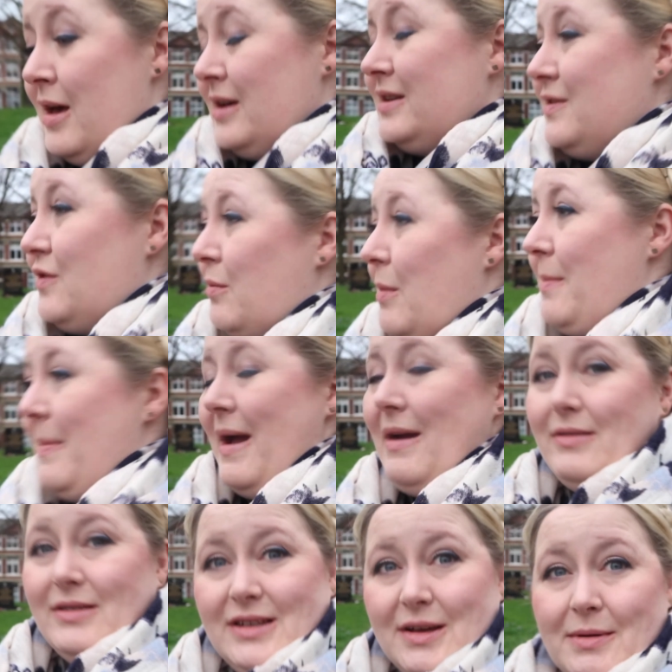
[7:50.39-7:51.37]
So I've got my
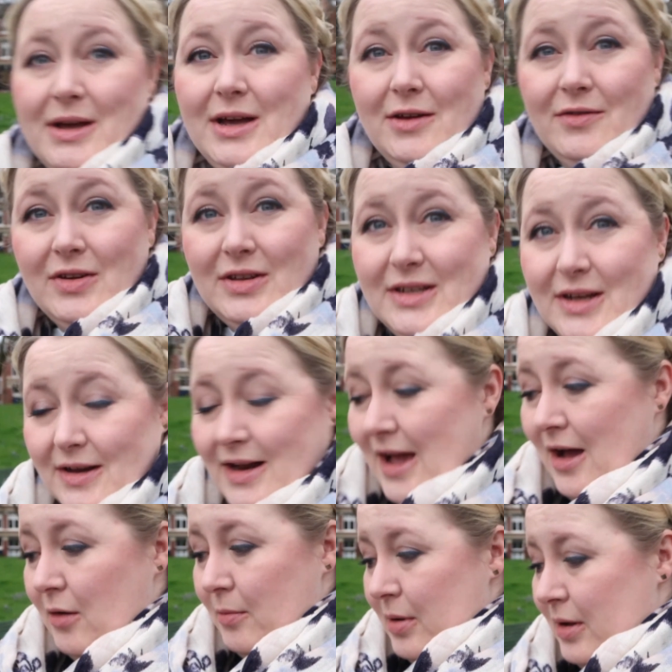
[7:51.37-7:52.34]
parents coming over to kind of
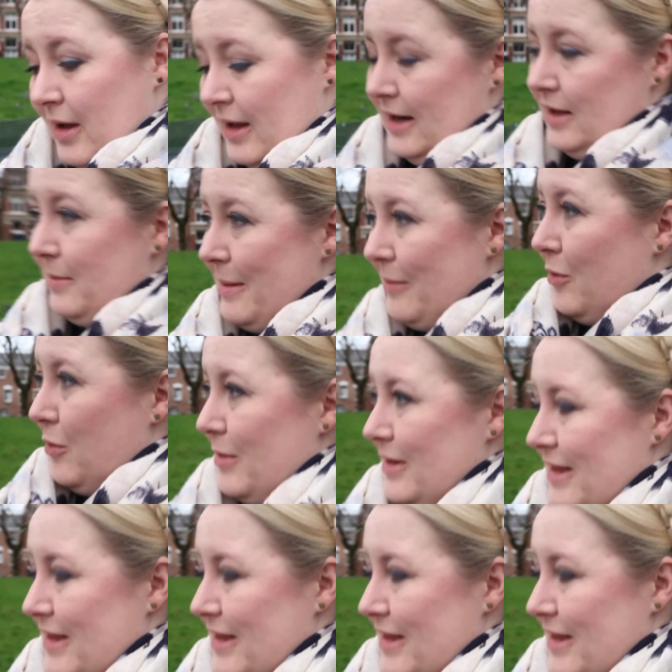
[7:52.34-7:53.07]
help a little bit more